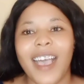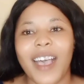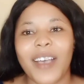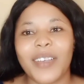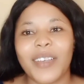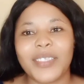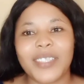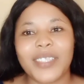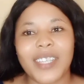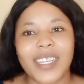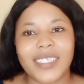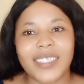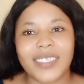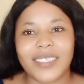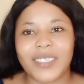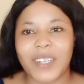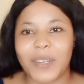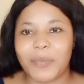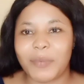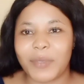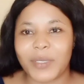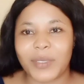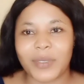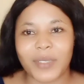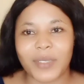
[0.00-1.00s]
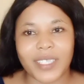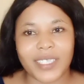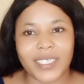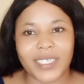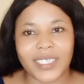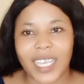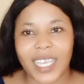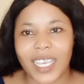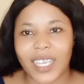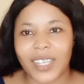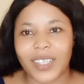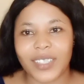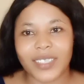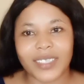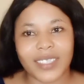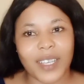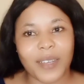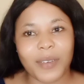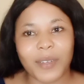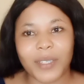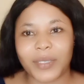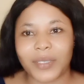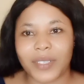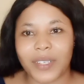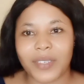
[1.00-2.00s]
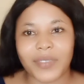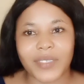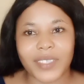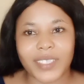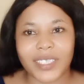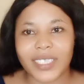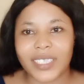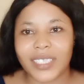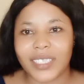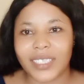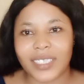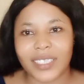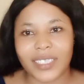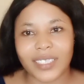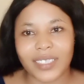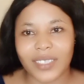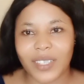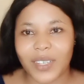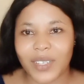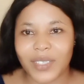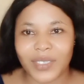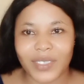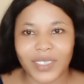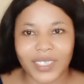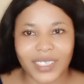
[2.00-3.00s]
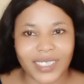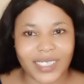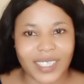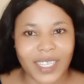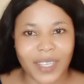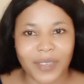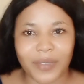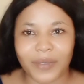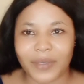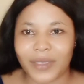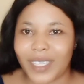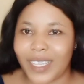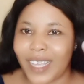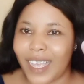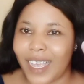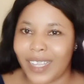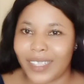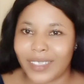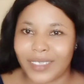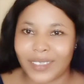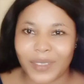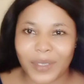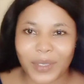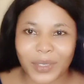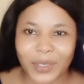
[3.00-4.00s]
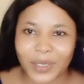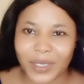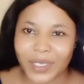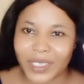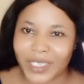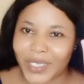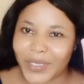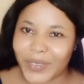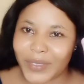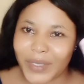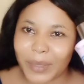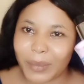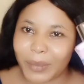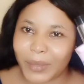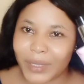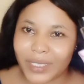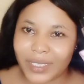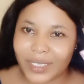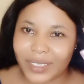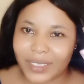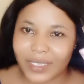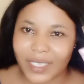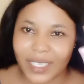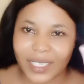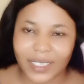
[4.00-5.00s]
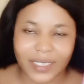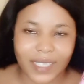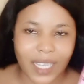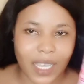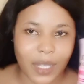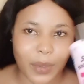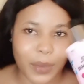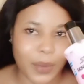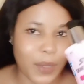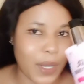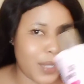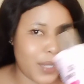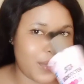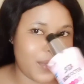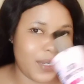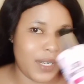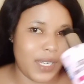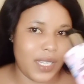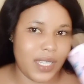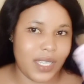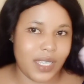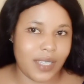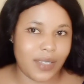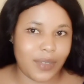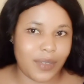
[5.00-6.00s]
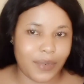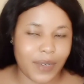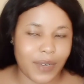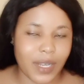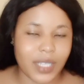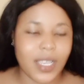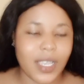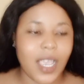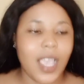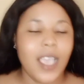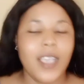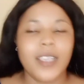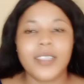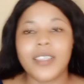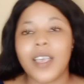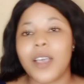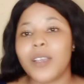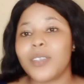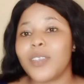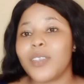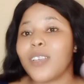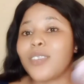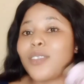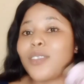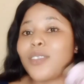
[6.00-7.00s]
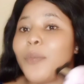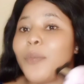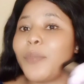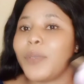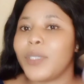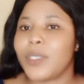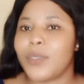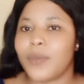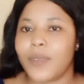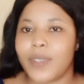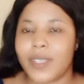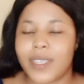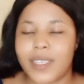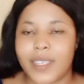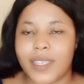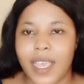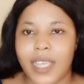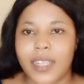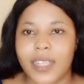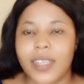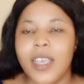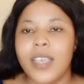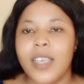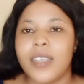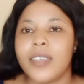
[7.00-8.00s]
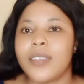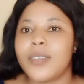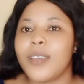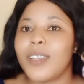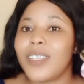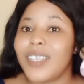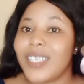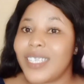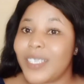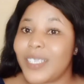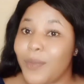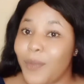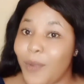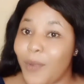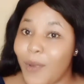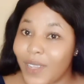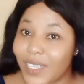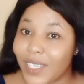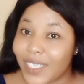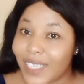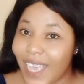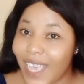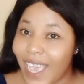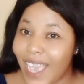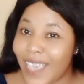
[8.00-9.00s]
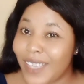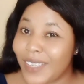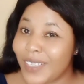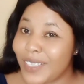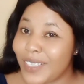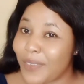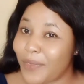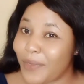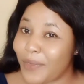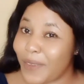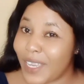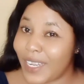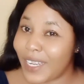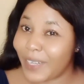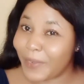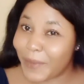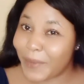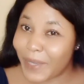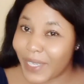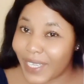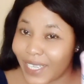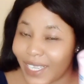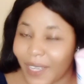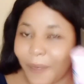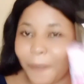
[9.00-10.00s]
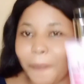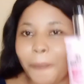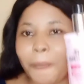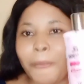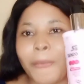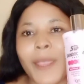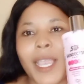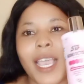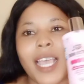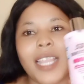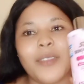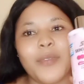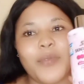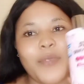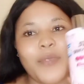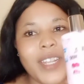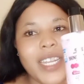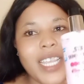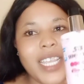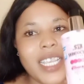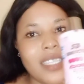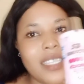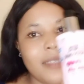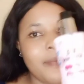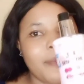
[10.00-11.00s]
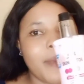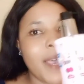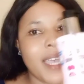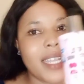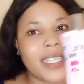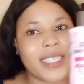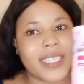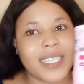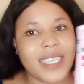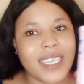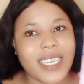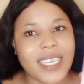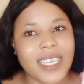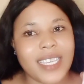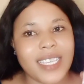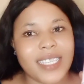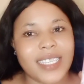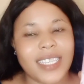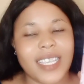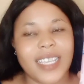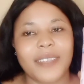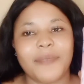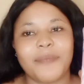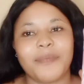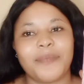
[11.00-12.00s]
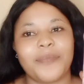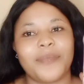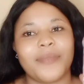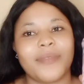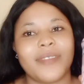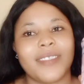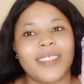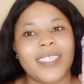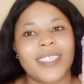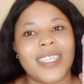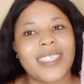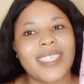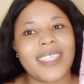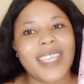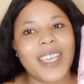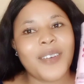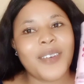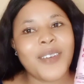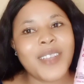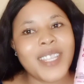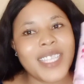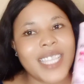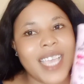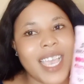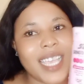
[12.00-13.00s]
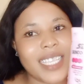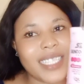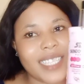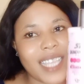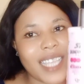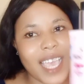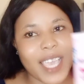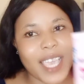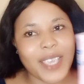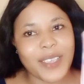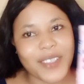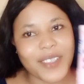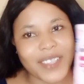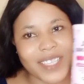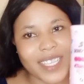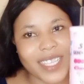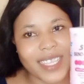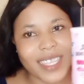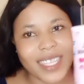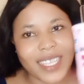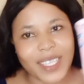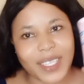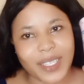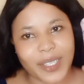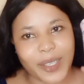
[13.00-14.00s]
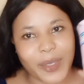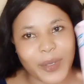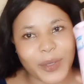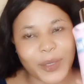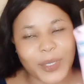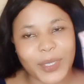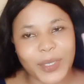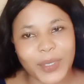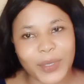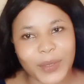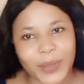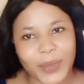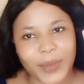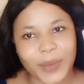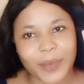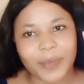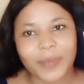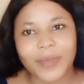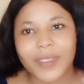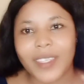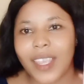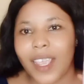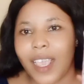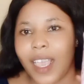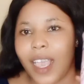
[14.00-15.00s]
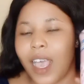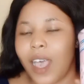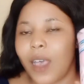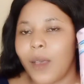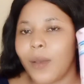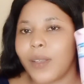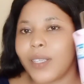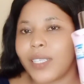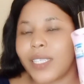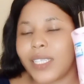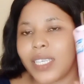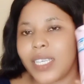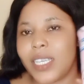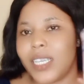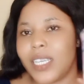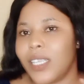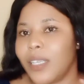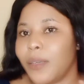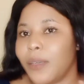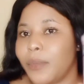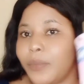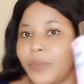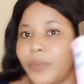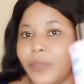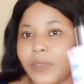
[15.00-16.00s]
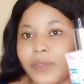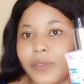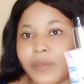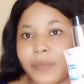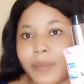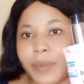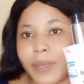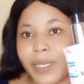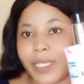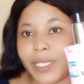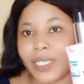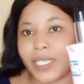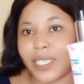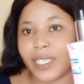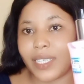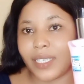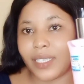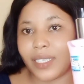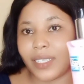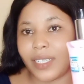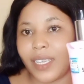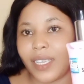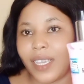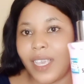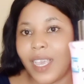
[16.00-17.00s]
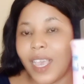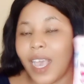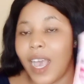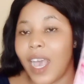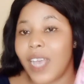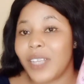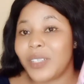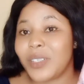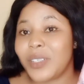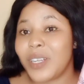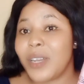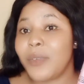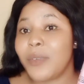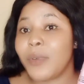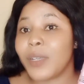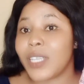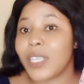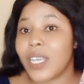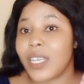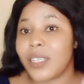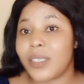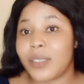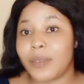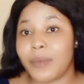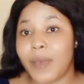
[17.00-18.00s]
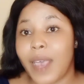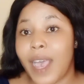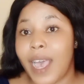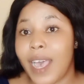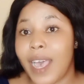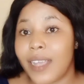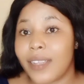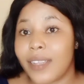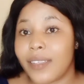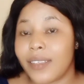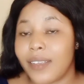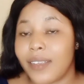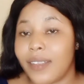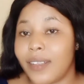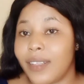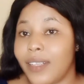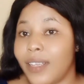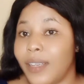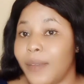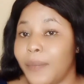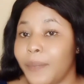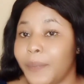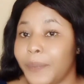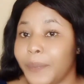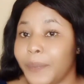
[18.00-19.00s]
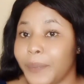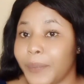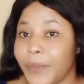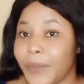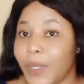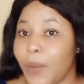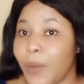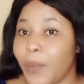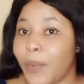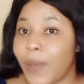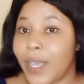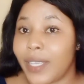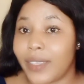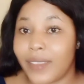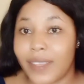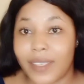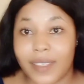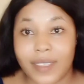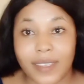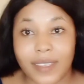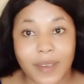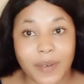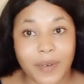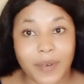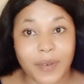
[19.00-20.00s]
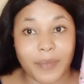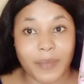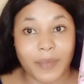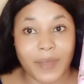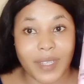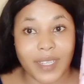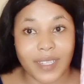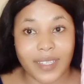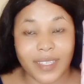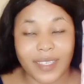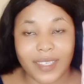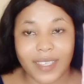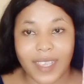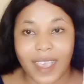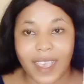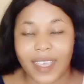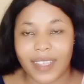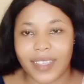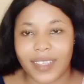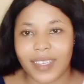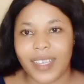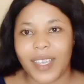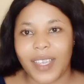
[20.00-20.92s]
I'll just drop it one side because all what you're facing in this country is and lotion giving me stress. I don't actually need stress. So I'll dump it one side. So this one, I use it for a week. And the funniest part is, the second day I started using this lotion, I was seeing improvement. I actually wanted to add a whitening serum inside.